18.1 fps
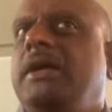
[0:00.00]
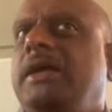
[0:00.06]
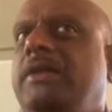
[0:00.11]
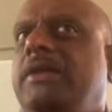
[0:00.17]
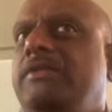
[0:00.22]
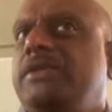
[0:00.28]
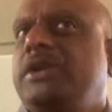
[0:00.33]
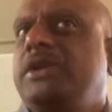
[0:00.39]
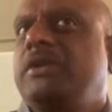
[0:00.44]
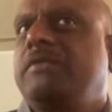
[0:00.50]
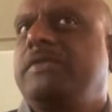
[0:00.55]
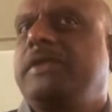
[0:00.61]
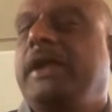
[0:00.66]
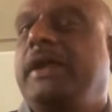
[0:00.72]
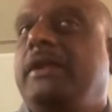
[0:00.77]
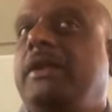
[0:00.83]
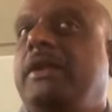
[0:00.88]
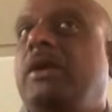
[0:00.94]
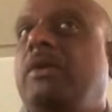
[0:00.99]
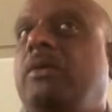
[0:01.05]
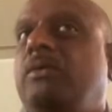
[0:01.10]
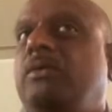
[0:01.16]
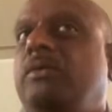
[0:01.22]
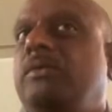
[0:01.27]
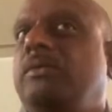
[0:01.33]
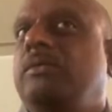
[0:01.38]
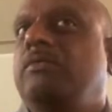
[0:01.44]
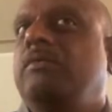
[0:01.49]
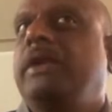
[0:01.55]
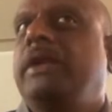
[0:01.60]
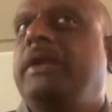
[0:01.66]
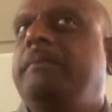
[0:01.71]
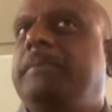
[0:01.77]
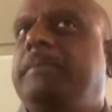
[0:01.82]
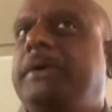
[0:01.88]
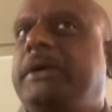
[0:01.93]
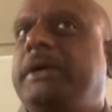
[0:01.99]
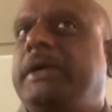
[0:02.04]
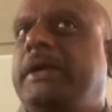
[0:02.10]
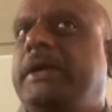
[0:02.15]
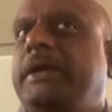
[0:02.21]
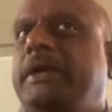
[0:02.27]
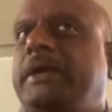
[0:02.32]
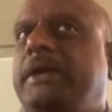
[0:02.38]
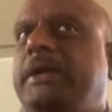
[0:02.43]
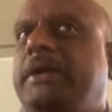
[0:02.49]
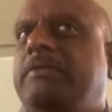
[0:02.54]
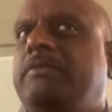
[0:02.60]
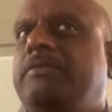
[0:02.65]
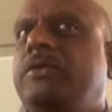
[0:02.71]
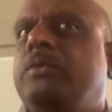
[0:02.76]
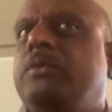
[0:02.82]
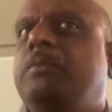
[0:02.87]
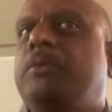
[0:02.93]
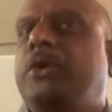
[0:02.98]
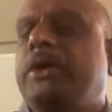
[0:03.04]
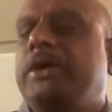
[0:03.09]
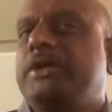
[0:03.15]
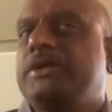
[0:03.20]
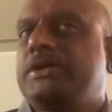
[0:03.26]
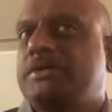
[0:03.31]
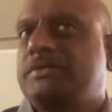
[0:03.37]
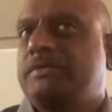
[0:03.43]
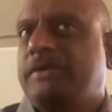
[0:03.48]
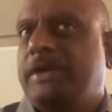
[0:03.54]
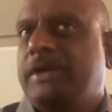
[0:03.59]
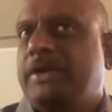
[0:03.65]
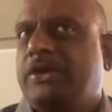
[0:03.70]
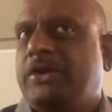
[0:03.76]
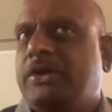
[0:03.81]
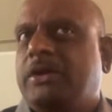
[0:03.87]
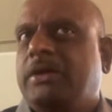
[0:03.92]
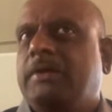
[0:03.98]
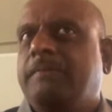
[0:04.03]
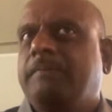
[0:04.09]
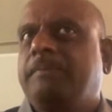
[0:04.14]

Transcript: revision of that. Now, one important few points we'll talk.